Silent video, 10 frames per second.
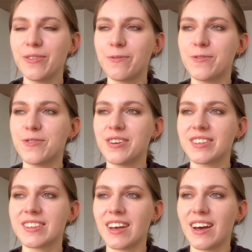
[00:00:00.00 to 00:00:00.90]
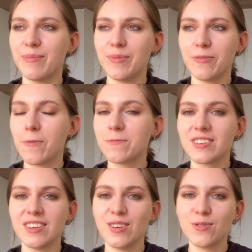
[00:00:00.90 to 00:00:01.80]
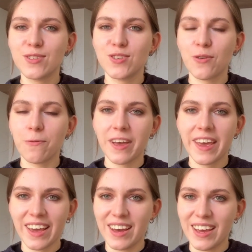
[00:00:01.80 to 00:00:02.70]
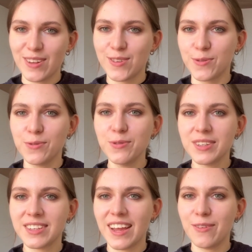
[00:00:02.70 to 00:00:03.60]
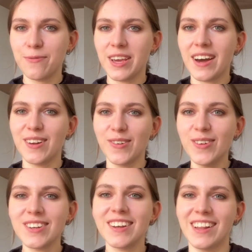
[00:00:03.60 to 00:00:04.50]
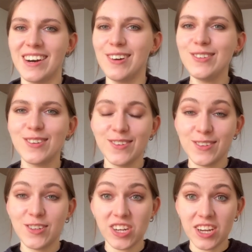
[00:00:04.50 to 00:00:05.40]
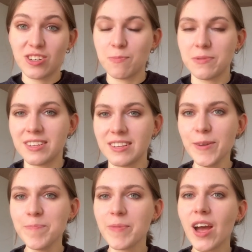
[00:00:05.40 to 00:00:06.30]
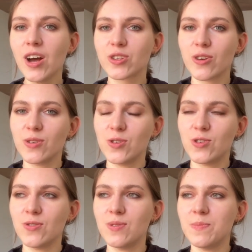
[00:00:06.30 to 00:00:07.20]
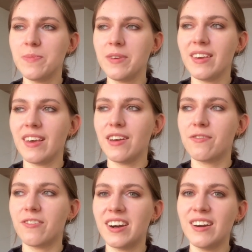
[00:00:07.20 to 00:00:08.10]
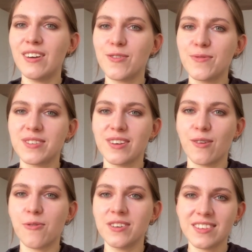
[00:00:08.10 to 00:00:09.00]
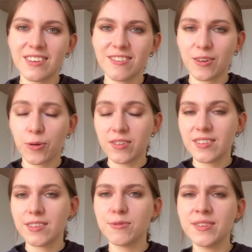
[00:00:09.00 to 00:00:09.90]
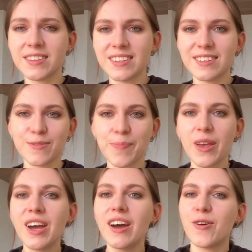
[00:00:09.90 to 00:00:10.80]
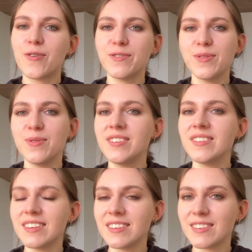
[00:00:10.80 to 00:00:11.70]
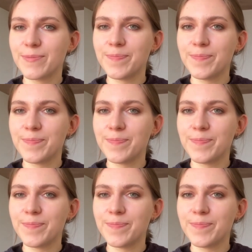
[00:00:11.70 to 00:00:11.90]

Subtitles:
for some of the usage of AI tools, and we are not allowed to use ChatGPT. So you should be aware of the consequences of using this.